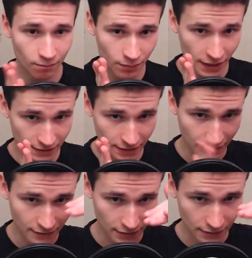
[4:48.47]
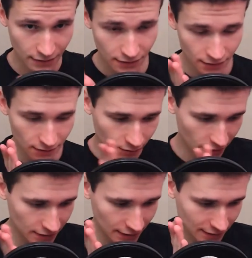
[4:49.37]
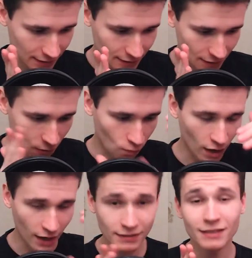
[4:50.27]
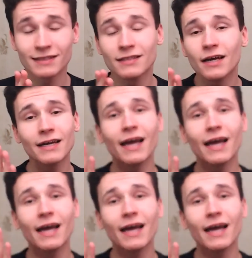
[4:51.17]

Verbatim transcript: protected protected uh, one I,